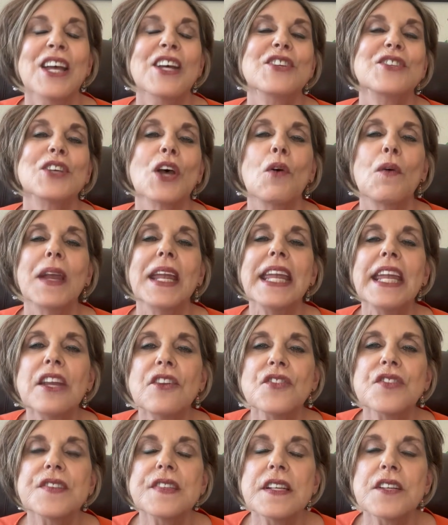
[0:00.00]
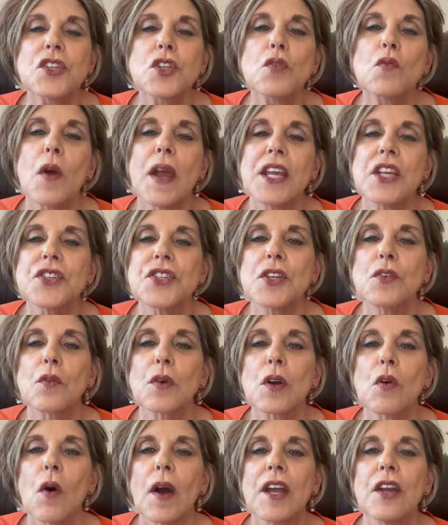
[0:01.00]
So each situation
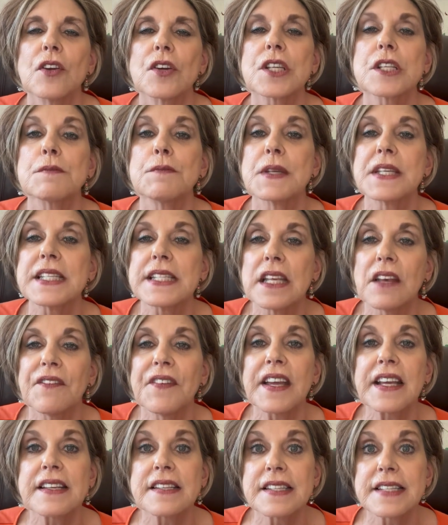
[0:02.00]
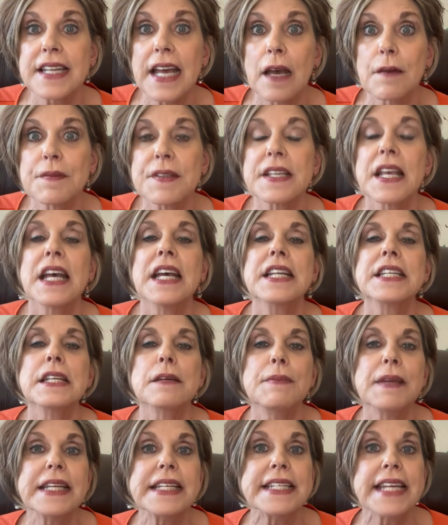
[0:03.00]
requires specific steps to
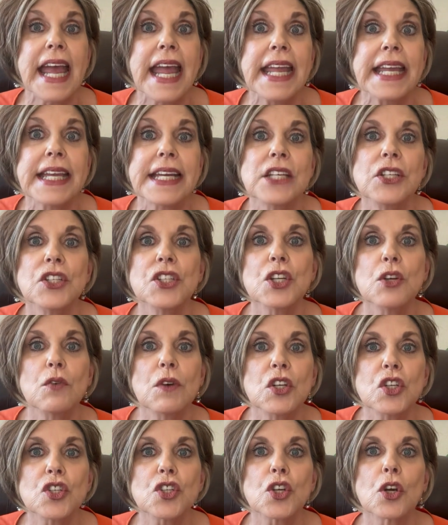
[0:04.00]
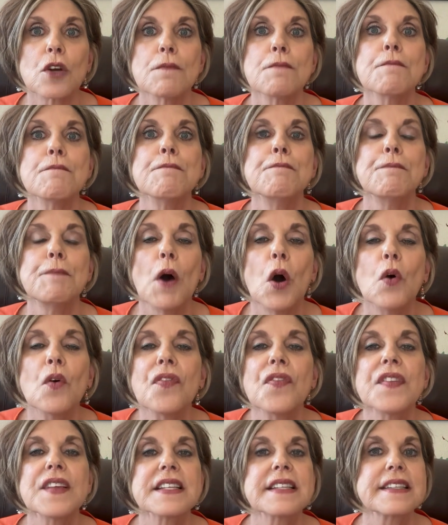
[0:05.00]
be taken to ensure
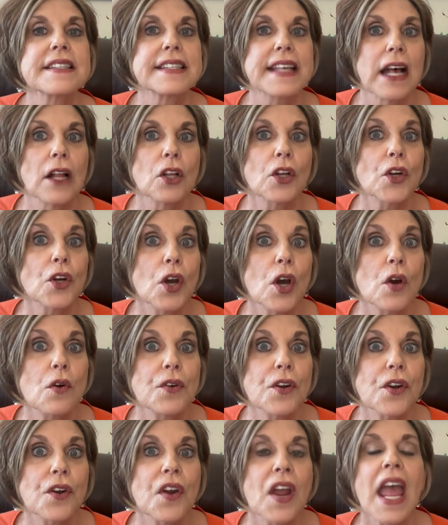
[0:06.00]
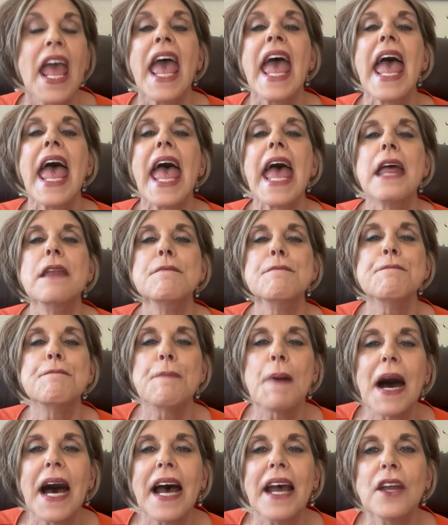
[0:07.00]
both the seller owner and
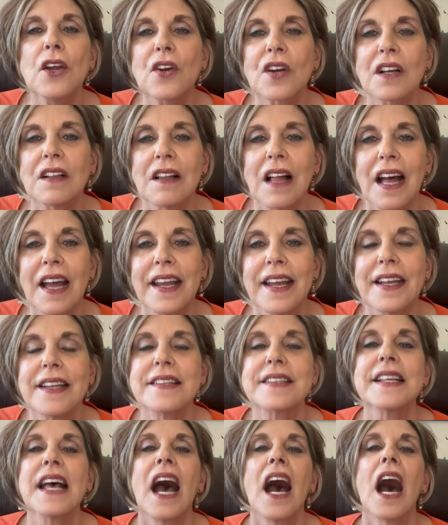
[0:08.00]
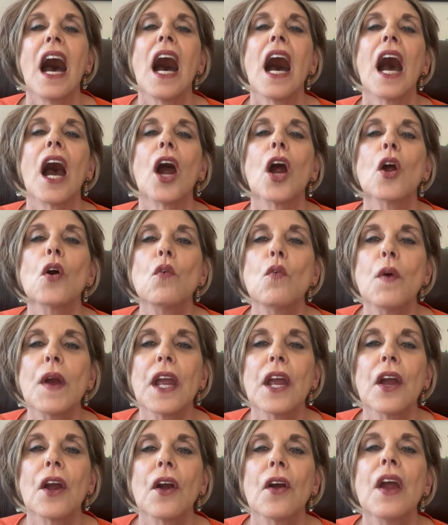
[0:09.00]
buyer clients are
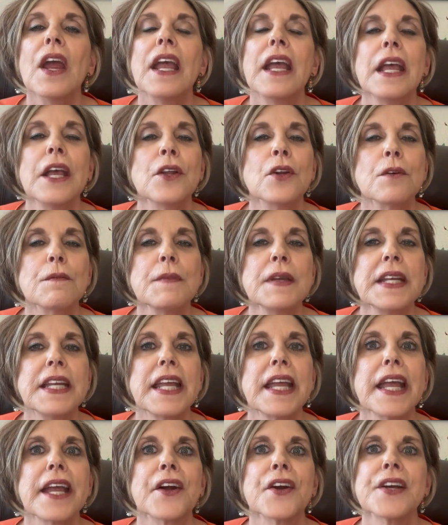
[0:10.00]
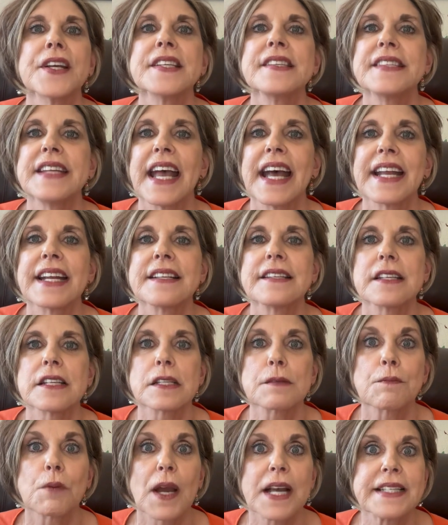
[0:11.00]
aware intermediary status
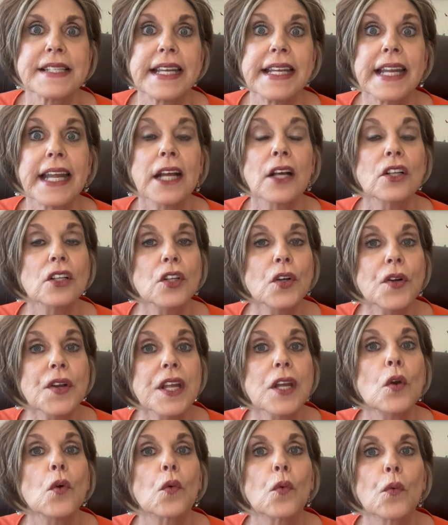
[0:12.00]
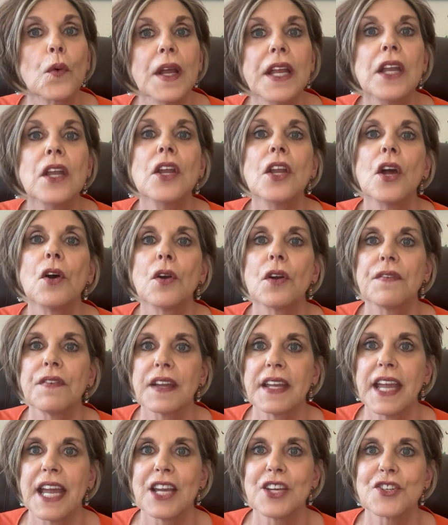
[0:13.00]
is present, including written
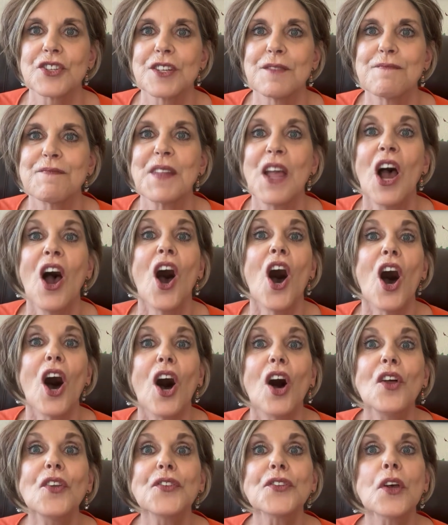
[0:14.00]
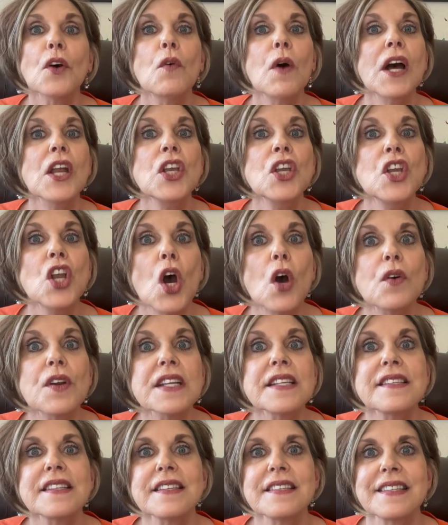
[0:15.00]
notification. Also, a
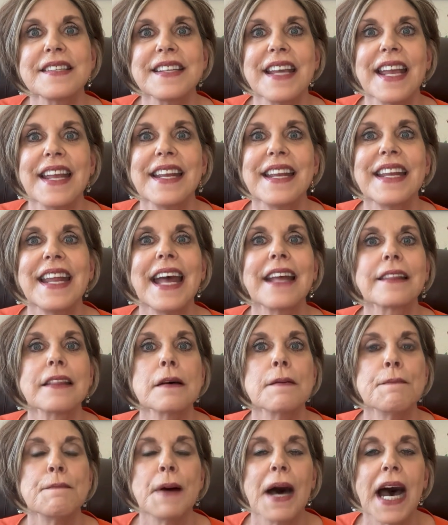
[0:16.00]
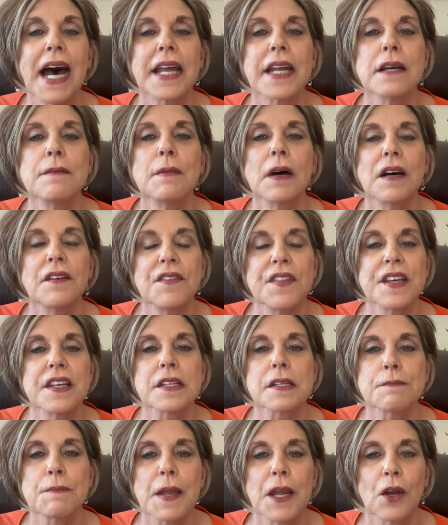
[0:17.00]
notice is stated at the bottom of
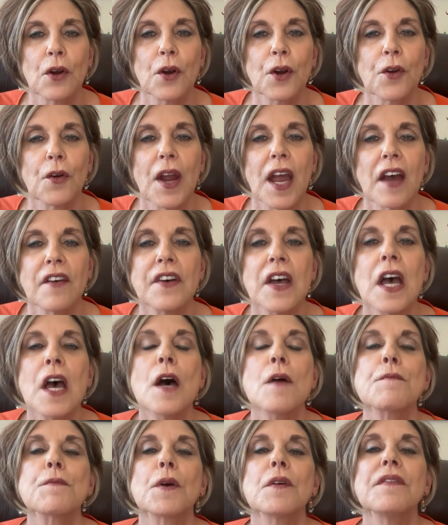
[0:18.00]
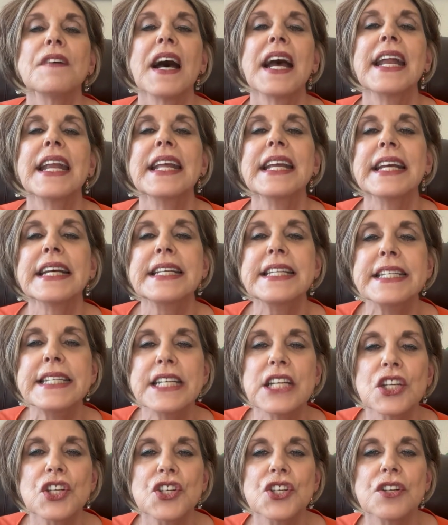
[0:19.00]
this paragraph, providing
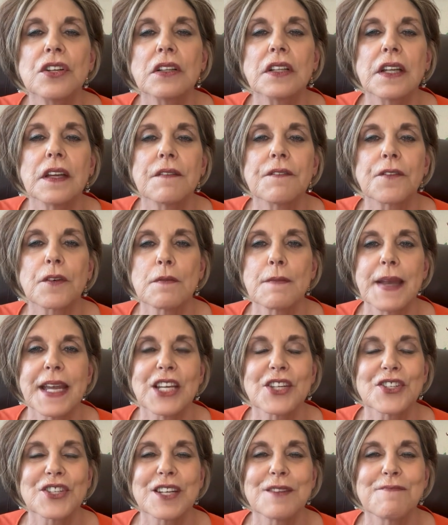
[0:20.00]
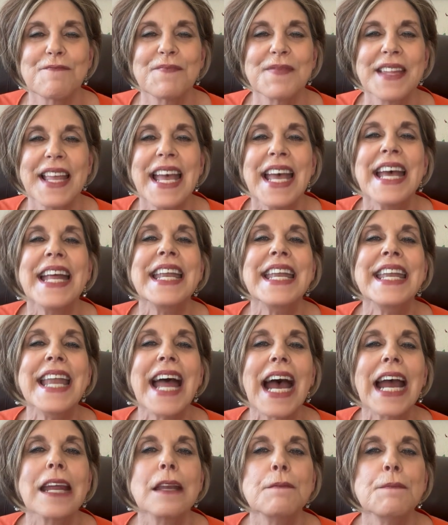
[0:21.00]
additional information.
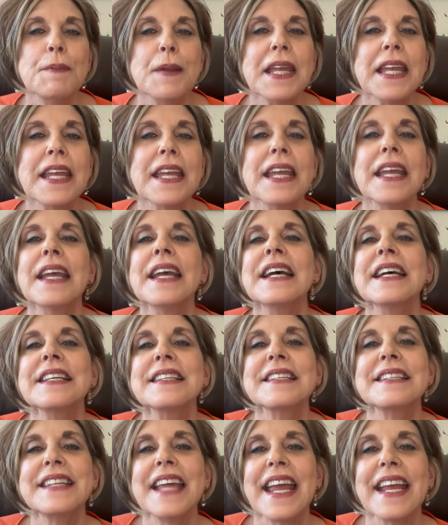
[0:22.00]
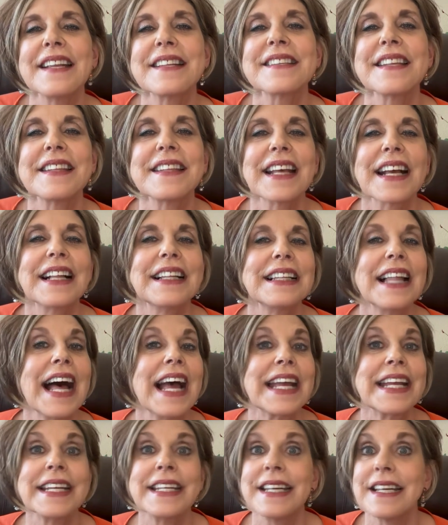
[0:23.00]
9B states that the
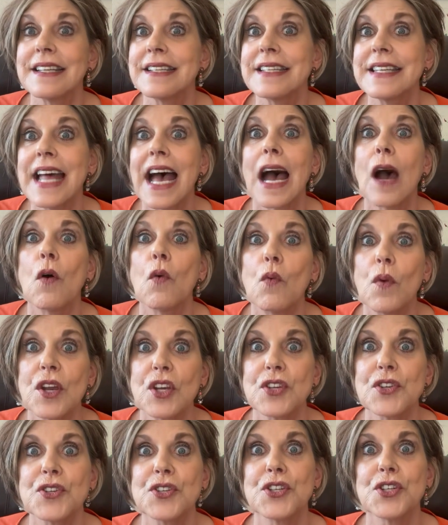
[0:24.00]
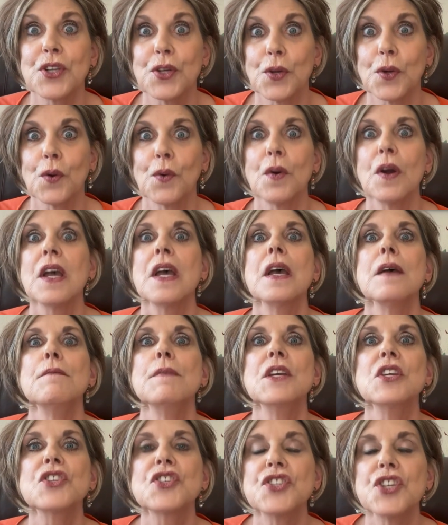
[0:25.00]
client does not wish to
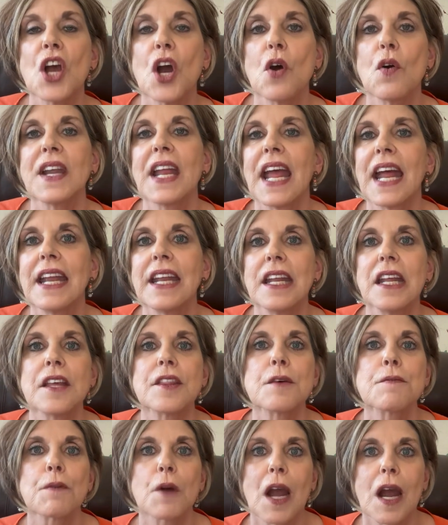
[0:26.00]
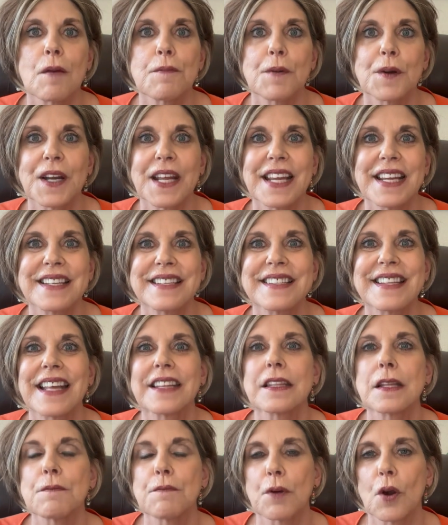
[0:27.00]
be shown any of the properties
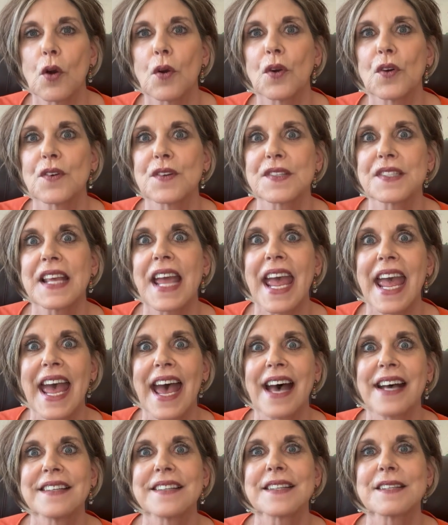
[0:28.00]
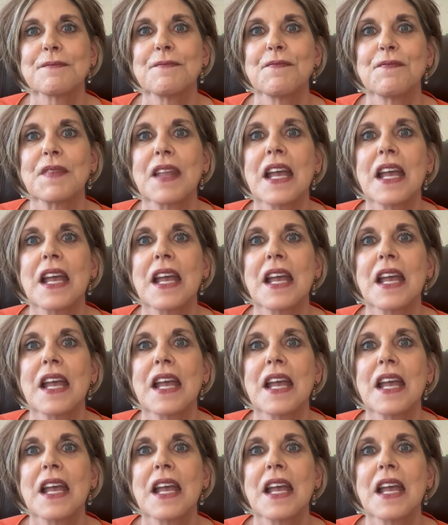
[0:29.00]
that the brokers has.